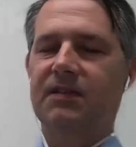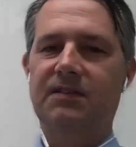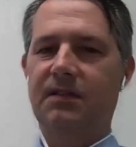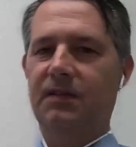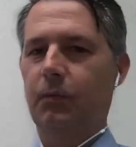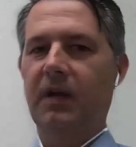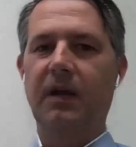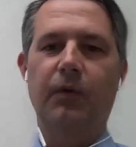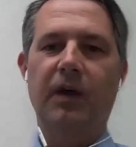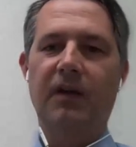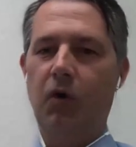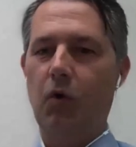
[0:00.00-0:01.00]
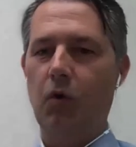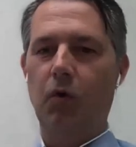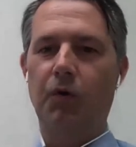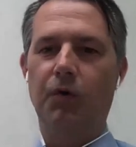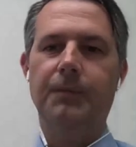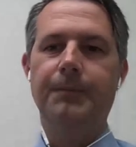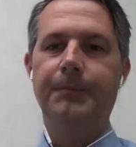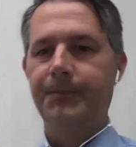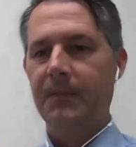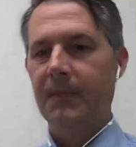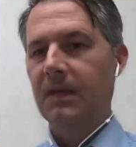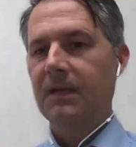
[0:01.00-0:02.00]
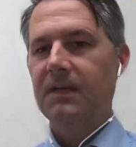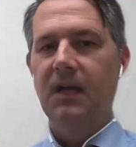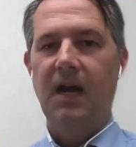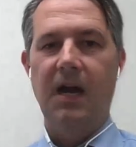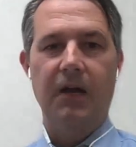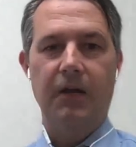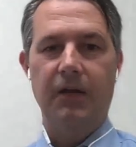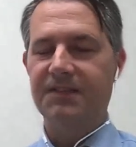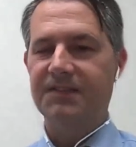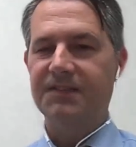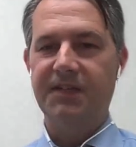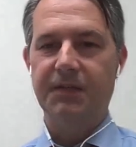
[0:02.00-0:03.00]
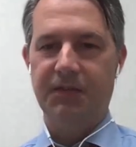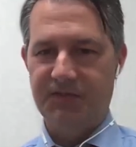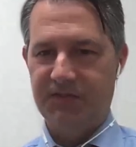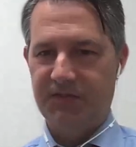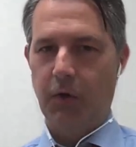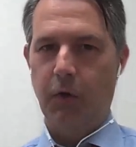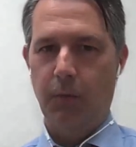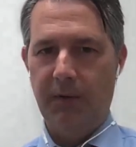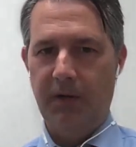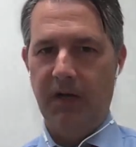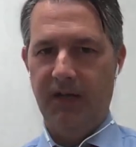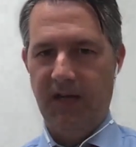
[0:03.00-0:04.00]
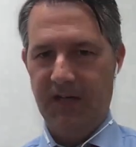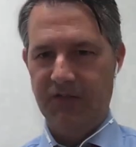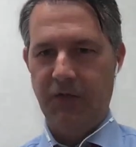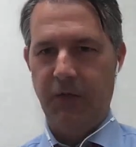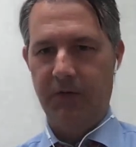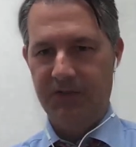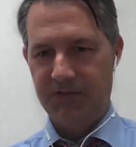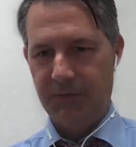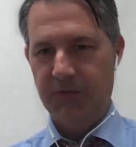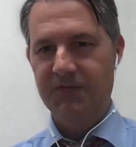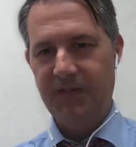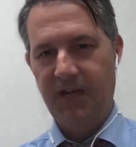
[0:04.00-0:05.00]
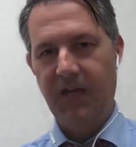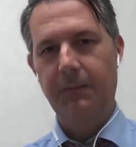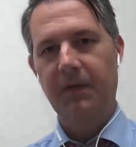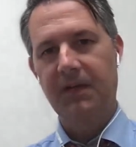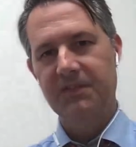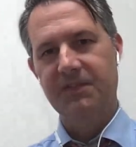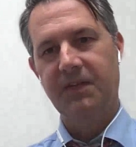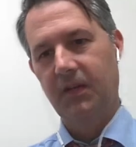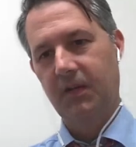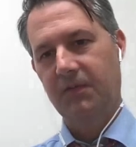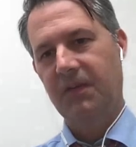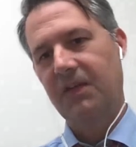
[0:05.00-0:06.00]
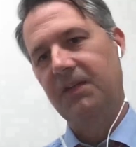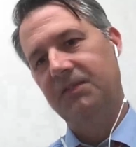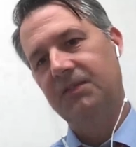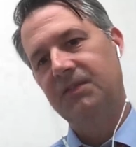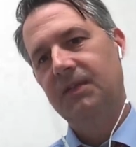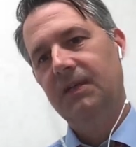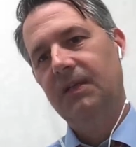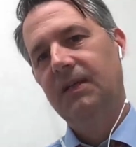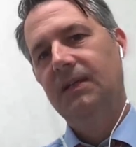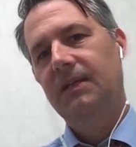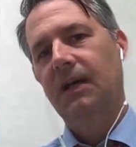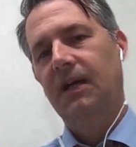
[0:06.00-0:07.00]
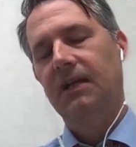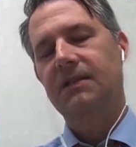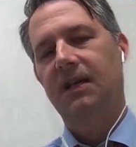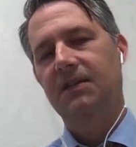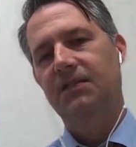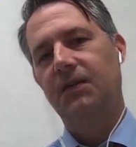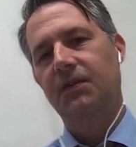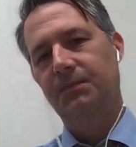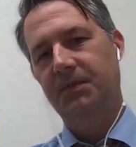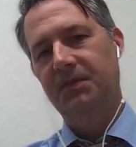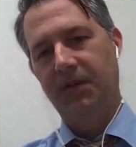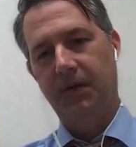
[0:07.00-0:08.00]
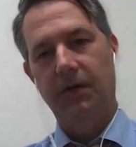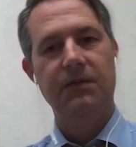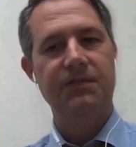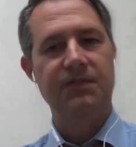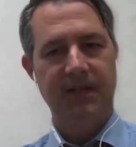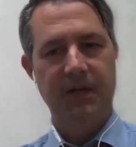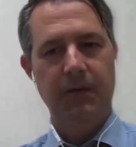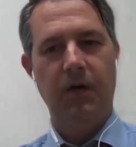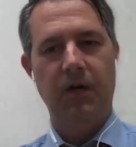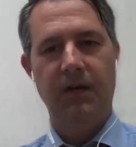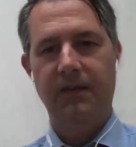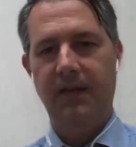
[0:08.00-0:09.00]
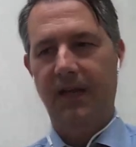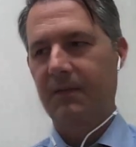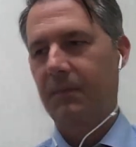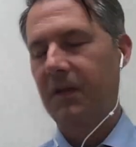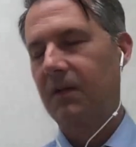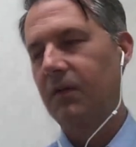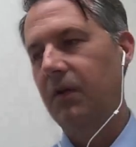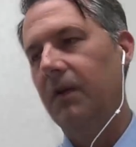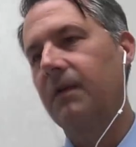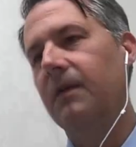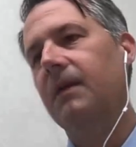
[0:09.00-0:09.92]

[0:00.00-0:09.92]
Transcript: we have a whole iron and steel scope on the AASHTO resource side because the DOTs test those materials and they want that to be included.